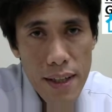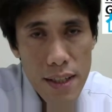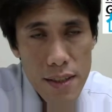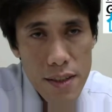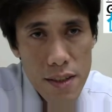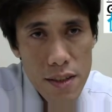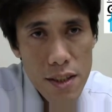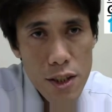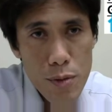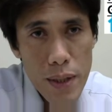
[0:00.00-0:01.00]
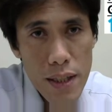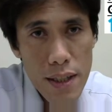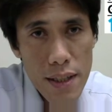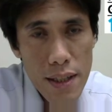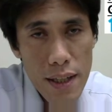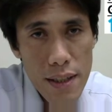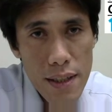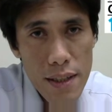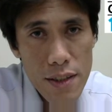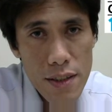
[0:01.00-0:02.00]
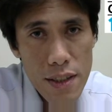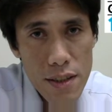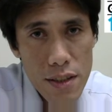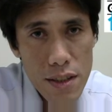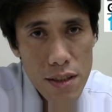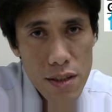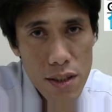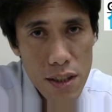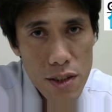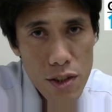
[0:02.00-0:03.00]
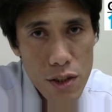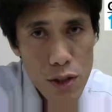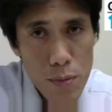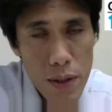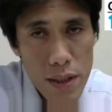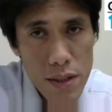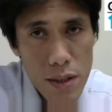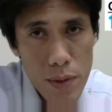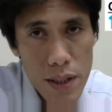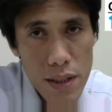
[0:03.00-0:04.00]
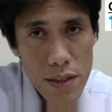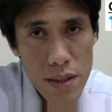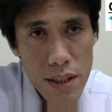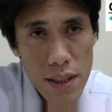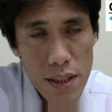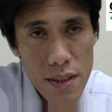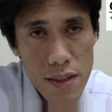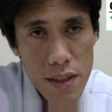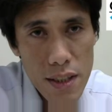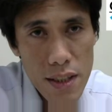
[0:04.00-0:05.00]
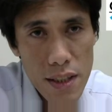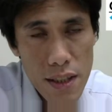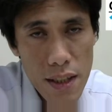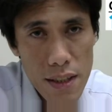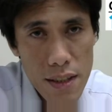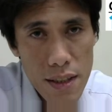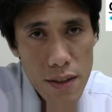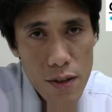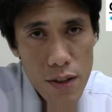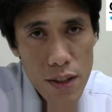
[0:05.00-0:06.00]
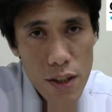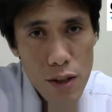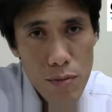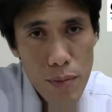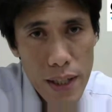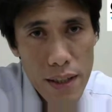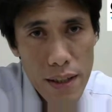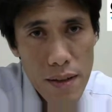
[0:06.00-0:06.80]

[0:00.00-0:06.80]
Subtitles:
It says here, speak not lightly on the restrictions placed upon Israel in Sinai regarding the cooking of manna.